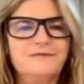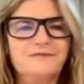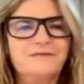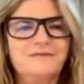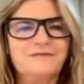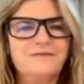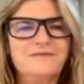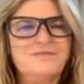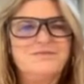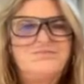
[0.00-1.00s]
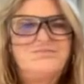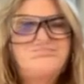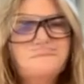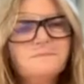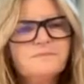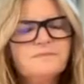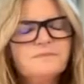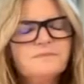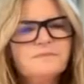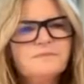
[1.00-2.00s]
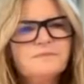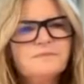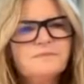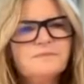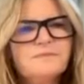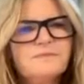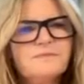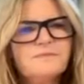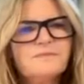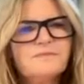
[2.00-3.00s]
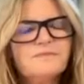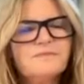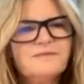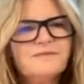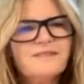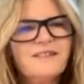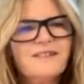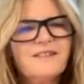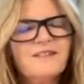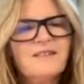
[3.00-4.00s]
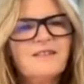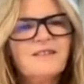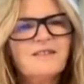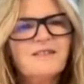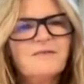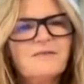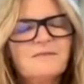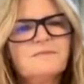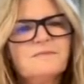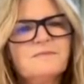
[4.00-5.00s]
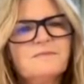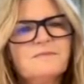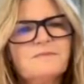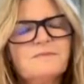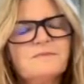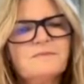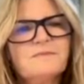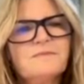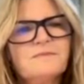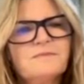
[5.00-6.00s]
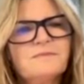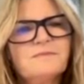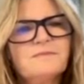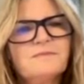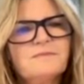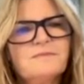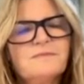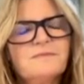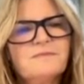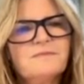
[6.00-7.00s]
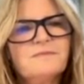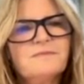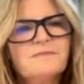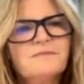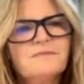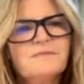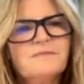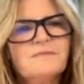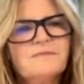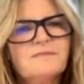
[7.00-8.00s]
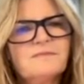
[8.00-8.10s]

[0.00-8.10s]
This person isn't speaking.